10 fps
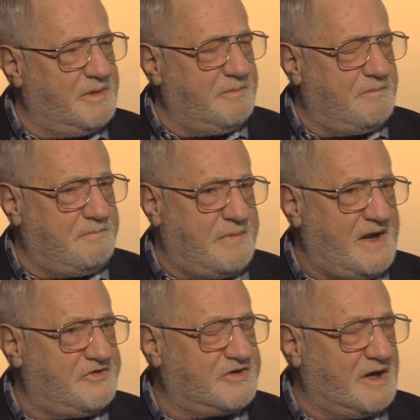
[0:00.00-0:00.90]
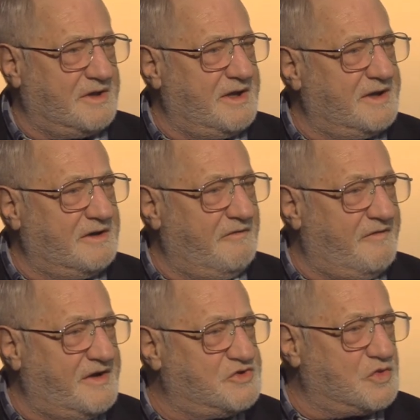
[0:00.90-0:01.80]
to be based on the
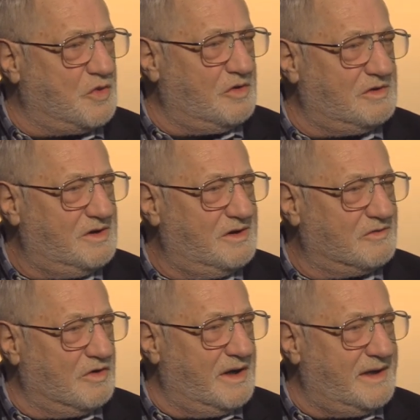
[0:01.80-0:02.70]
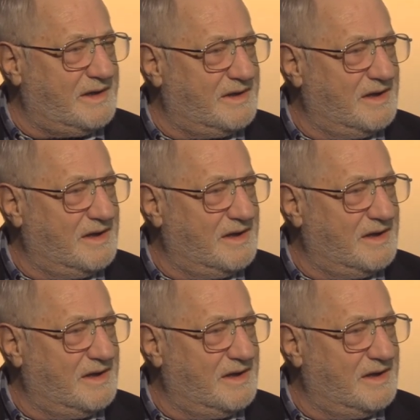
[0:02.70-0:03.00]
individual, right?